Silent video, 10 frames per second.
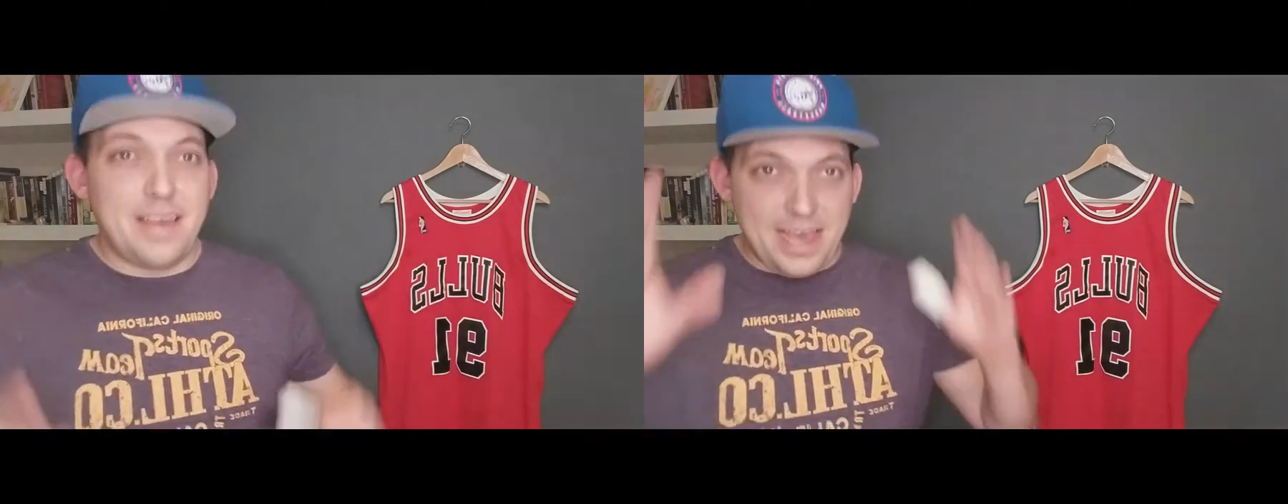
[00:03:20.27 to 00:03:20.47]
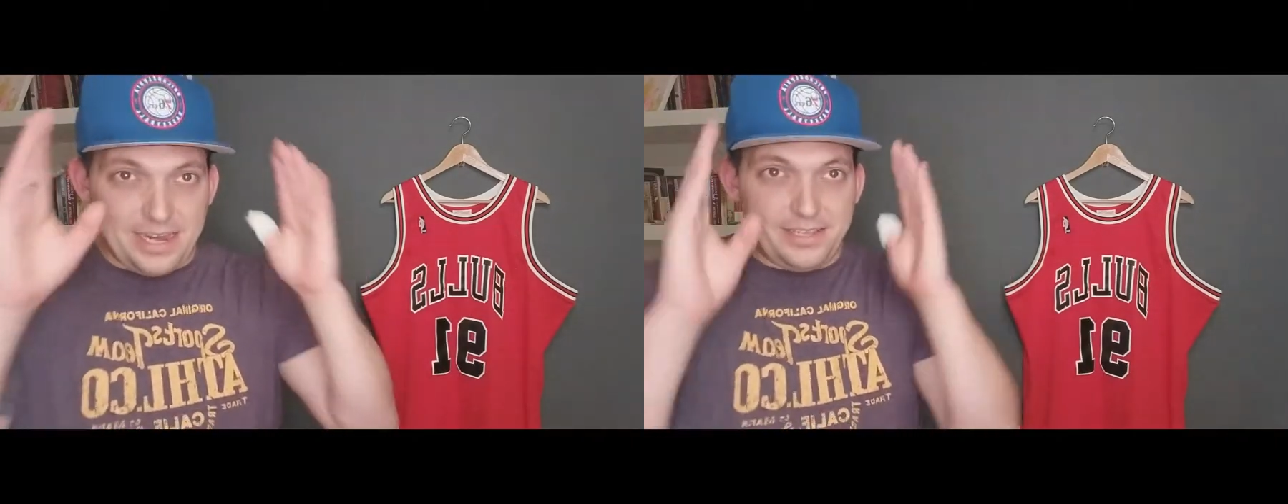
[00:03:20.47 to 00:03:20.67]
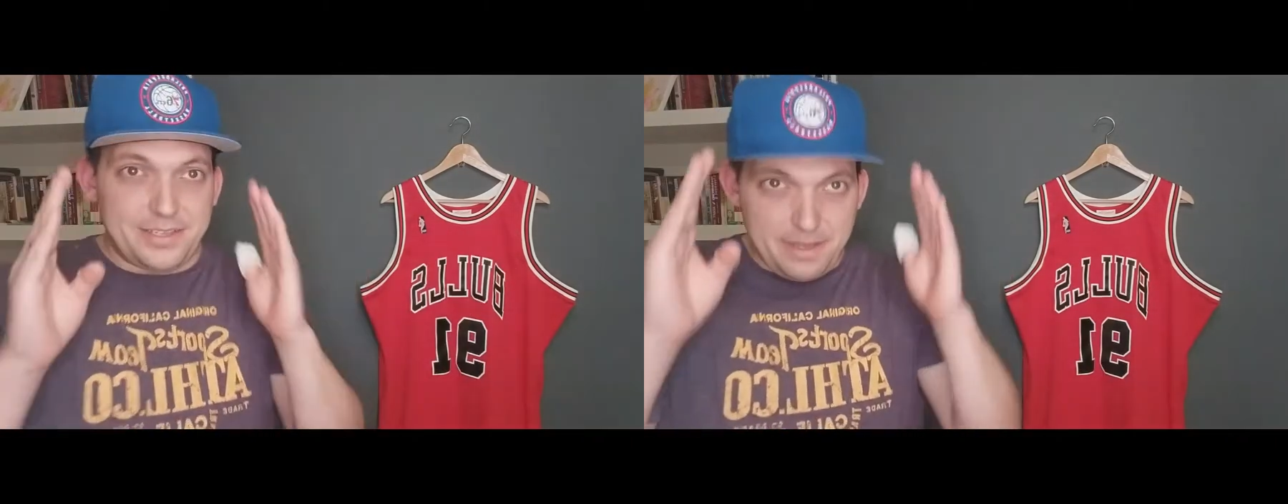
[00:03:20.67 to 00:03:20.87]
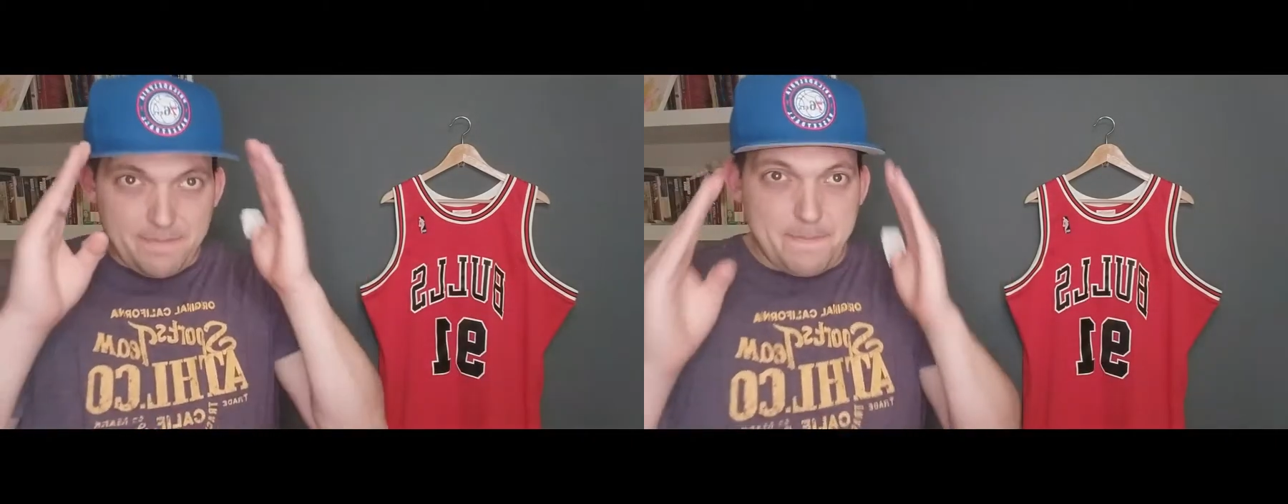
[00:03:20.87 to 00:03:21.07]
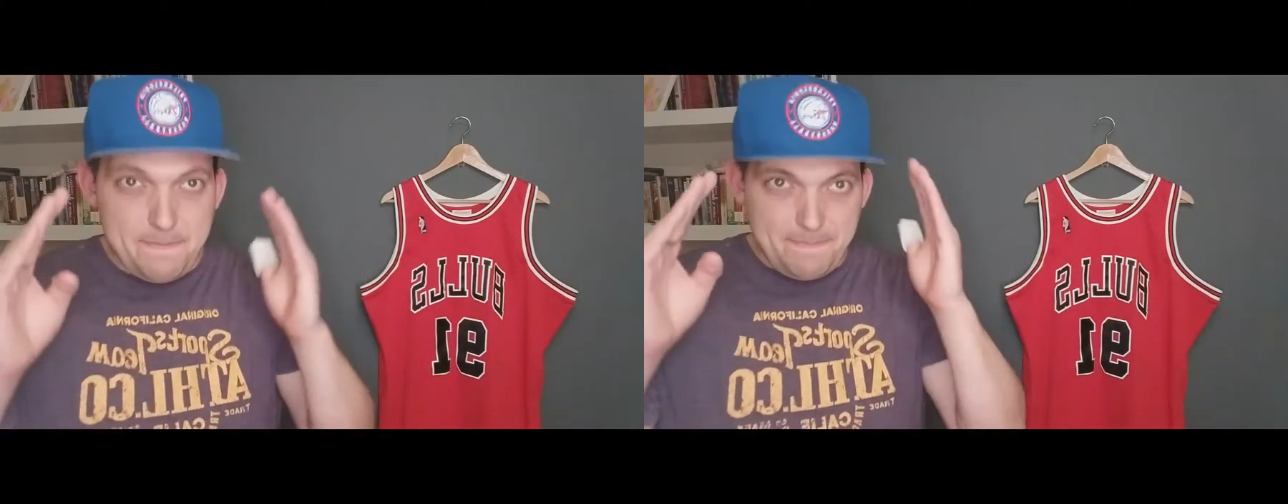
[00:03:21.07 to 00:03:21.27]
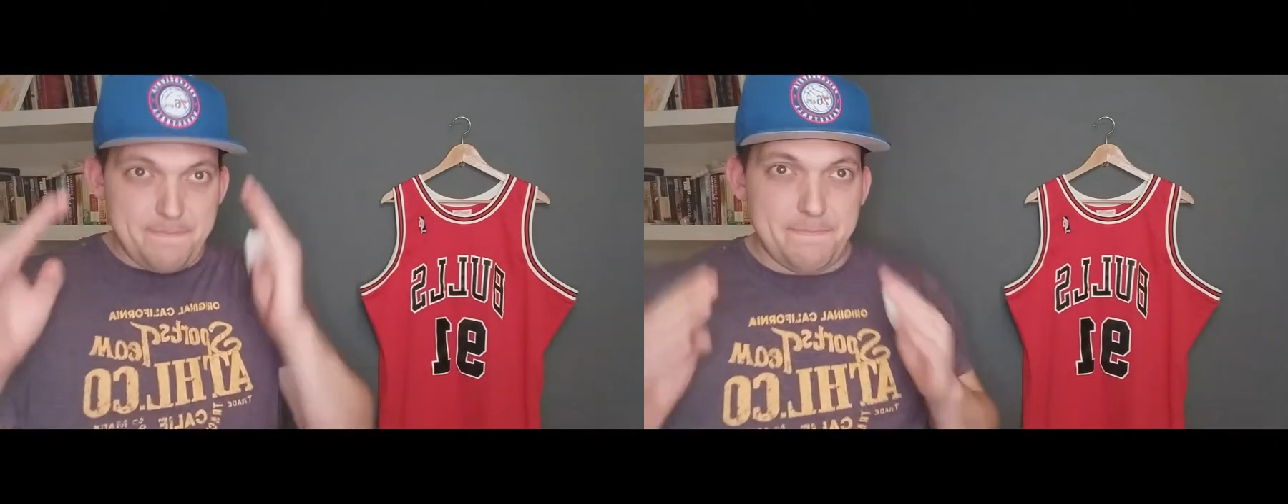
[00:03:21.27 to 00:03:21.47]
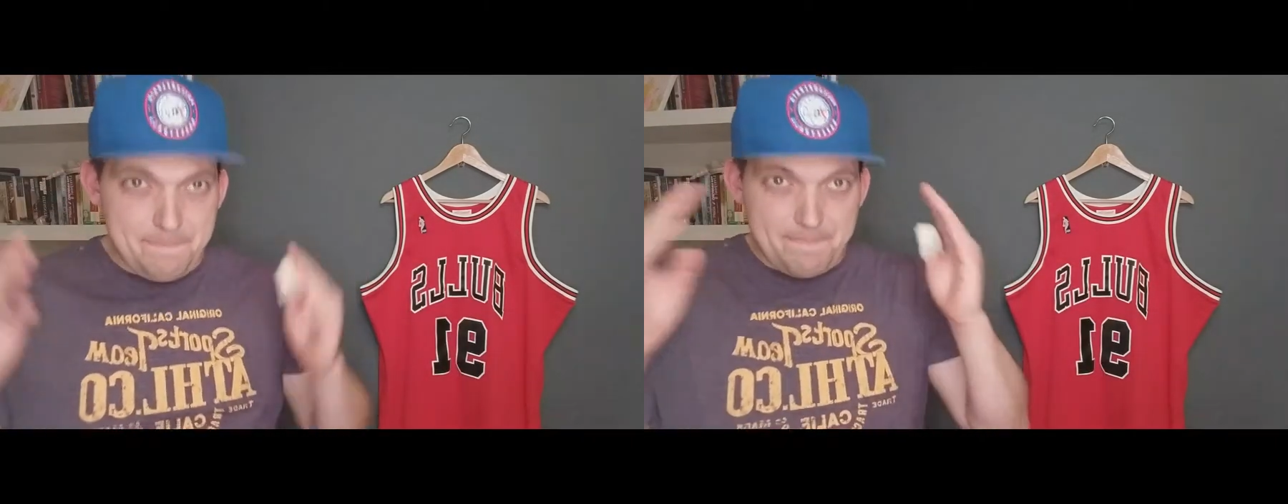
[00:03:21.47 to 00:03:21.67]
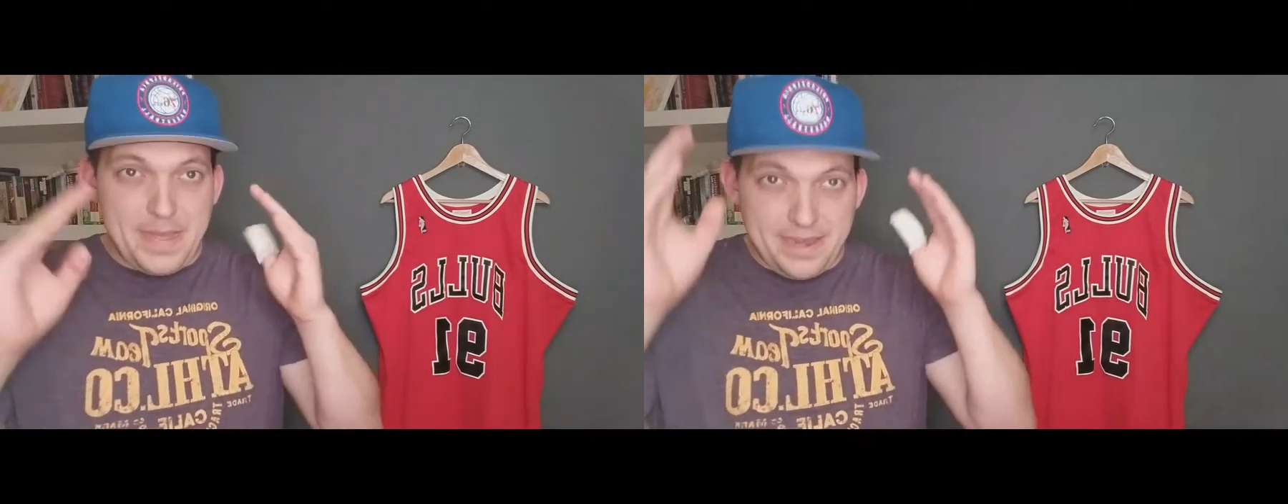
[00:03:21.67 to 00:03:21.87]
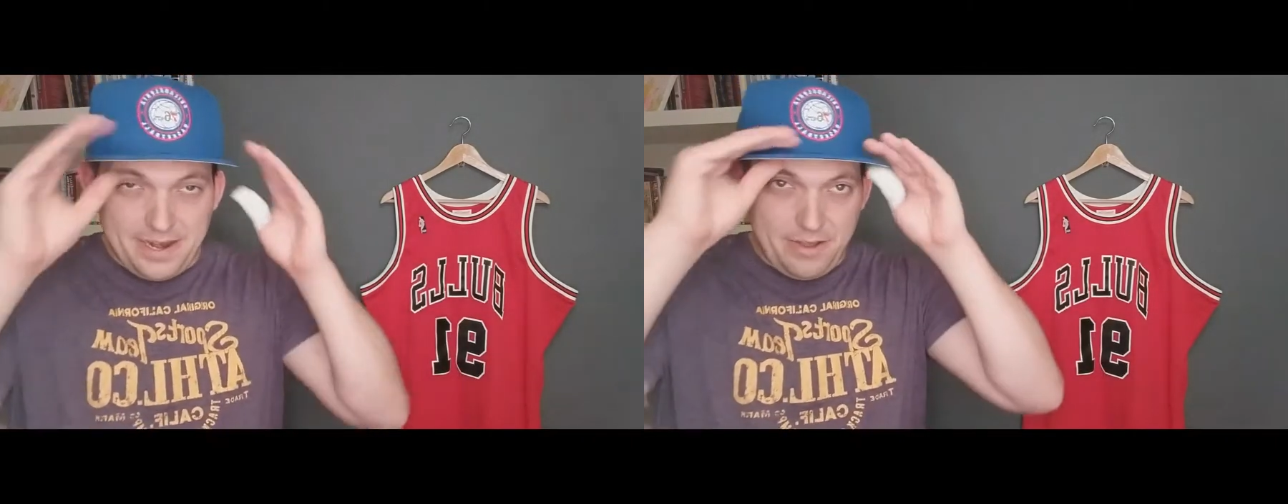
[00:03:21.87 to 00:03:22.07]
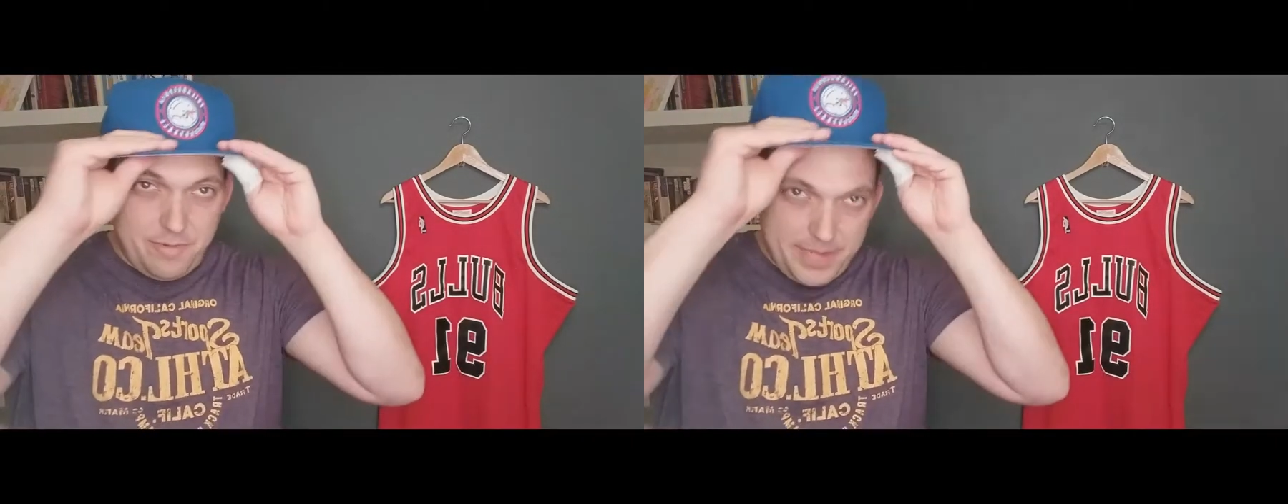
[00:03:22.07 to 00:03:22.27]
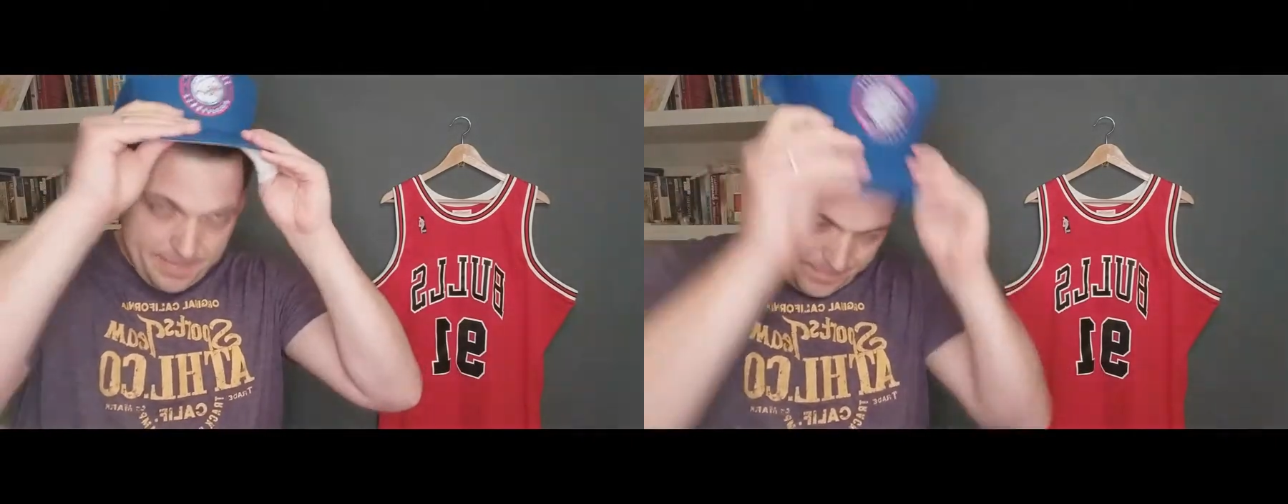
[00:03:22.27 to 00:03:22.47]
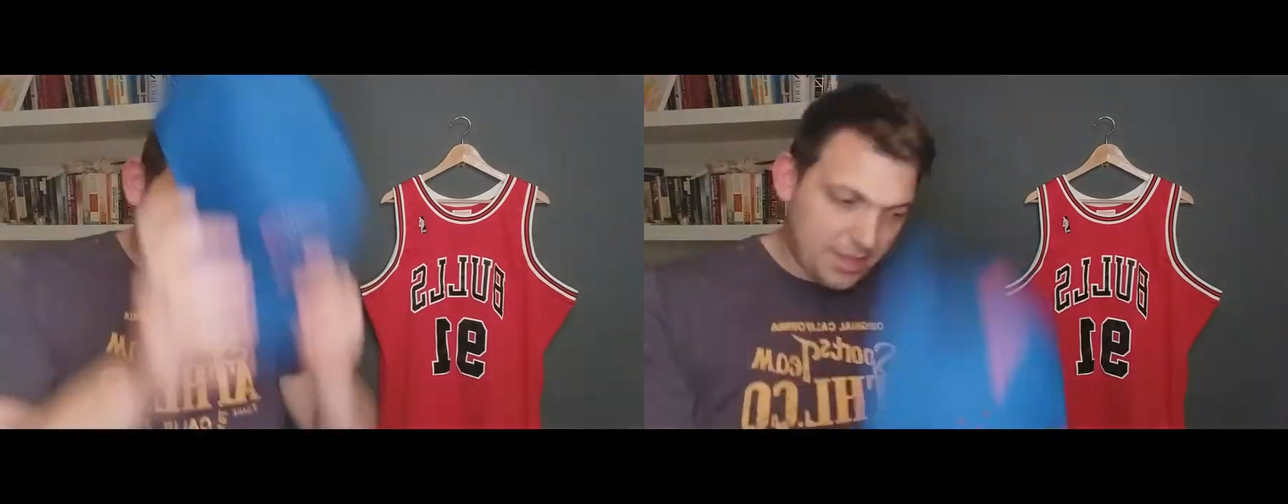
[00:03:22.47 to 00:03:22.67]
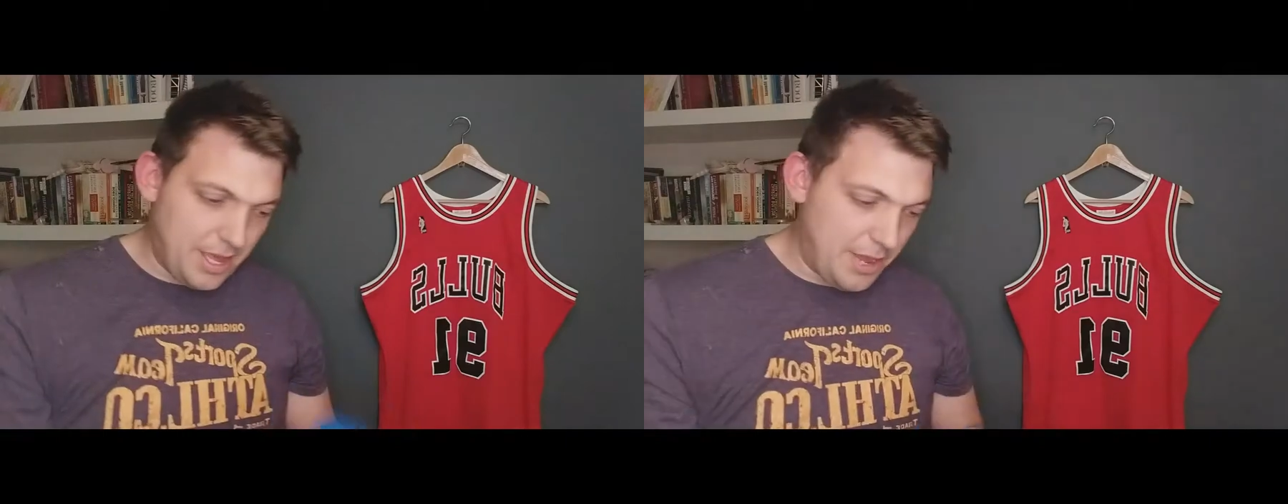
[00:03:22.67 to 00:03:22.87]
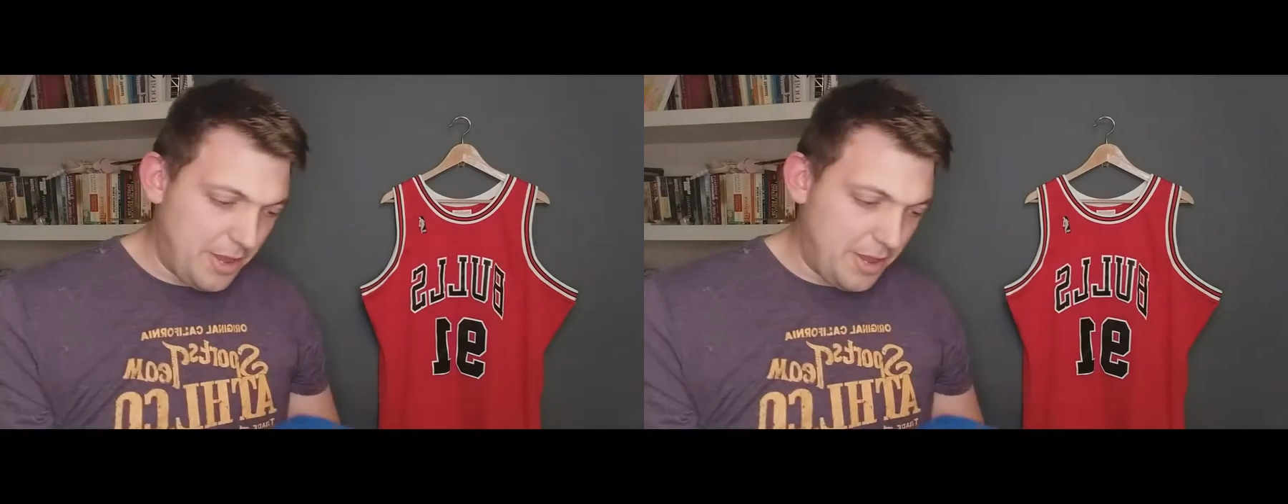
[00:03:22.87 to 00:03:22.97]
and it's to bend a little bit. So